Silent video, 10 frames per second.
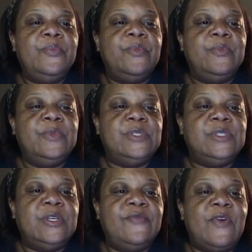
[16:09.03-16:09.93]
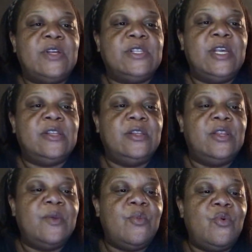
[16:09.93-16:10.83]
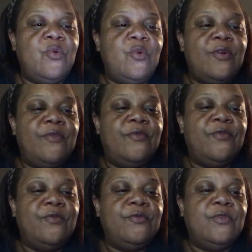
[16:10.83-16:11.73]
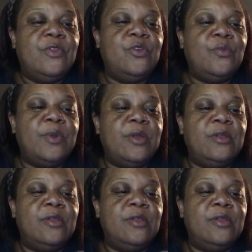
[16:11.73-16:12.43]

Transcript: Let me see if I can take the demo off a little bit.